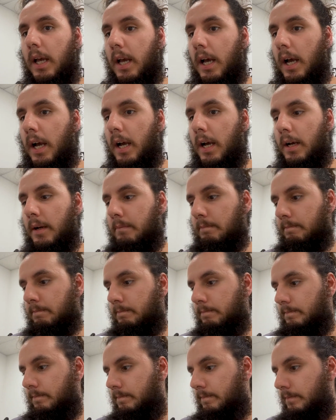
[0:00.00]

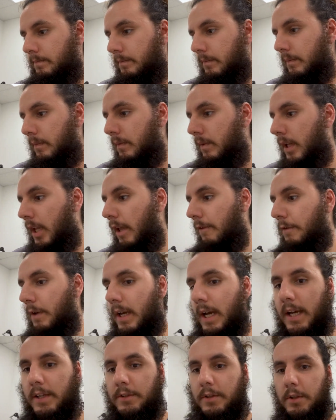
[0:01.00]
Um, if you
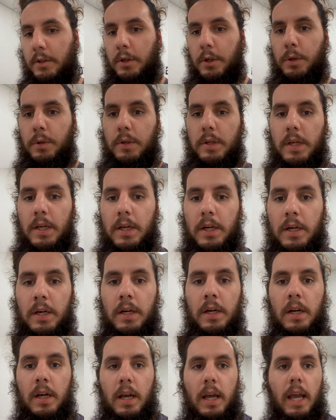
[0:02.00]
guys are new here,